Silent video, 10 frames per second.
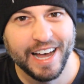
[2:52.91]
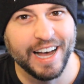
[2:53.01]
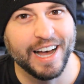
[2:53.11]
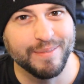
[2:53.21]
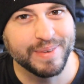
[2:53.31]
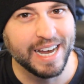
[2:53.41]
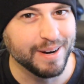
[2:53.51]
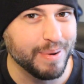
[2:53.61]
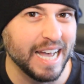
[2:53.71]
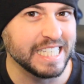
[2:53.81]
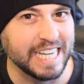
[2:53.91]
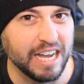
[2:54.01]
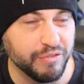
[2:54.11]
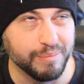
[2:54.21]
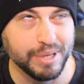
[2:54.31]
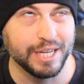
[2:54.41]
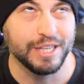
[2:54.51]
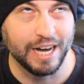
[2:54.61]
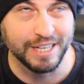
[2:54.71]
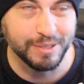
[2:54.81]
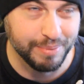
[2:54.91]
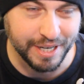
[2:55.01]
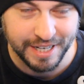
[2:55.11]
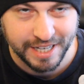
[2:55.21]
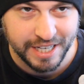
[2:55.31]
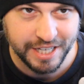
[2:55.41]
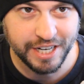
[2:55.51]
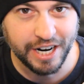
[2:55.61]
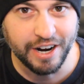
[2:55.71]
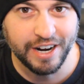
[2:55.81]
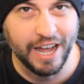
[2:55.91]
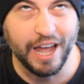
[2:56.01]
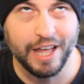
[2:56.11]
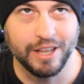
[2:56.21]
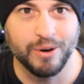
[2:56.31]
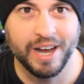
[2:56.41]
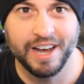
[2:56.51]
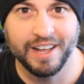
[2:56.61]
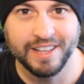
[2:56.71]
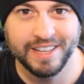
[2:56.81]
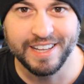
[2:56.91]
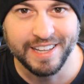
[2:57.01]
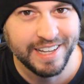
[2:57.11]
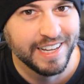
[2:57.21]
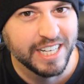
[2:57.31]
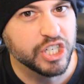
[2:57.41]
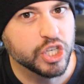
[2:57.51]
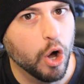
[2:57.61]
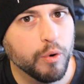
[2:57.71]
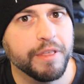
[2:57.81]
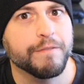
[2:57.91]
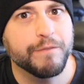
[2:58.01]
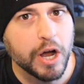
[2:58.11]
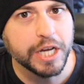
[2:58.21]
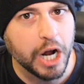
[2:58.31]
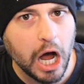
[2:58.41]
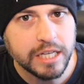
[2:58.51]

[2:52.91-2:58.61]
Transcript: I'm kind of passing out from blood loss, but, you know, LOL. Just go to the fucking